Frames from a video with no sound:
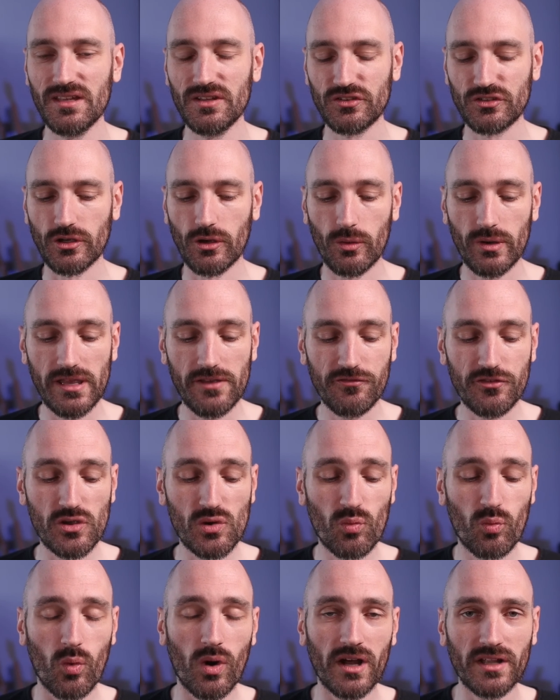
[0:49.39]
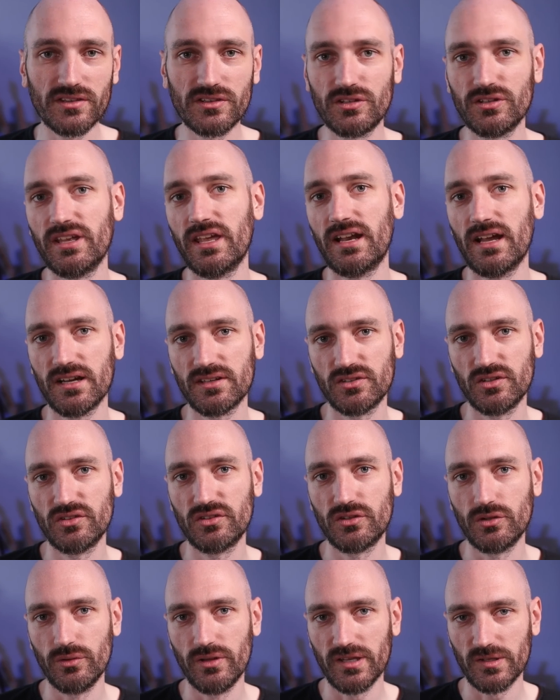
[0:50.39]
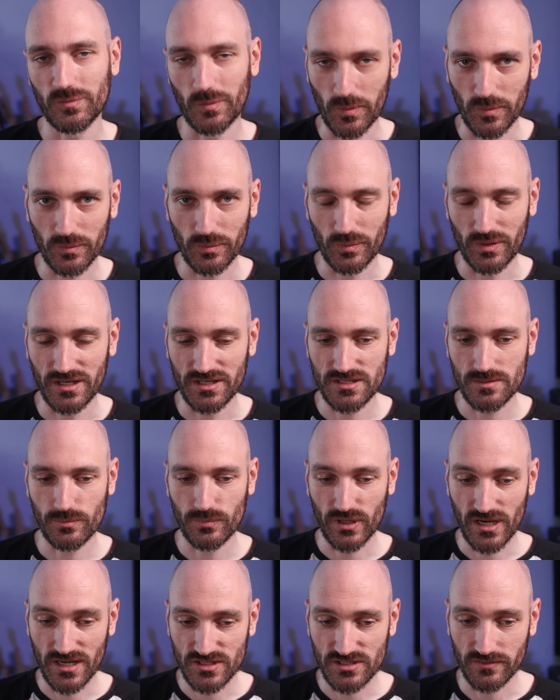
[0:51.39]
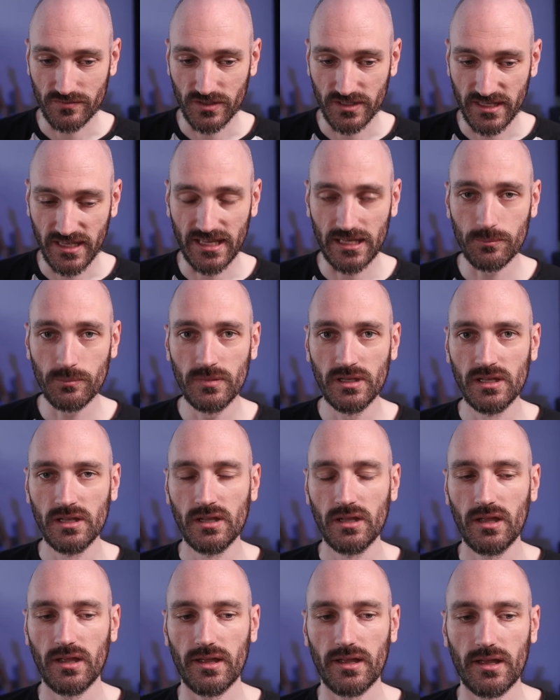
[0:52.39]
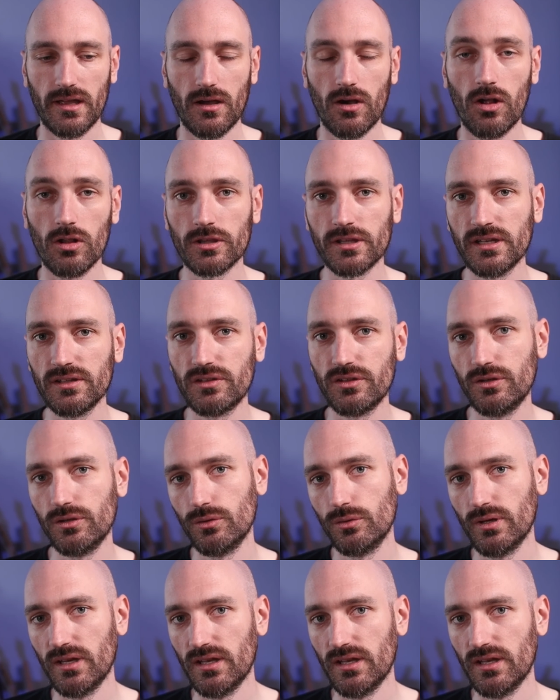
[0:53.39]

So if you want to get access to the experimental branch of the game, all you need to do